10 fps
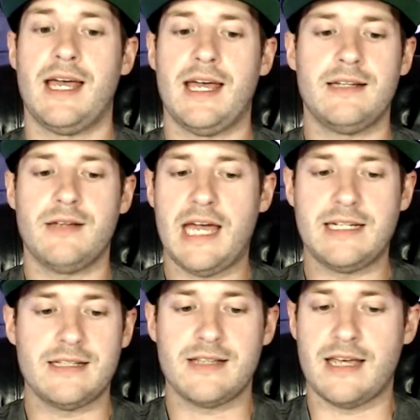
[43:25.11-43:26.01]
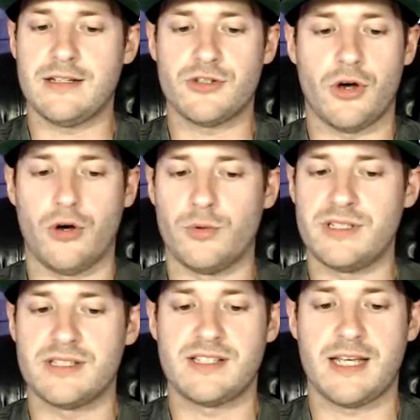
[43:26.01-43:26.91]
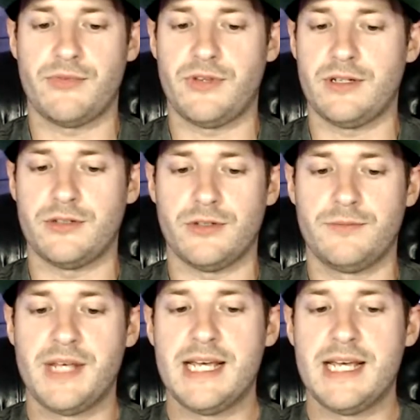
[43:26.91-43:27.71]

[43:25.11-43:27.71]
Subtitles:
and it's always the same thing, dude.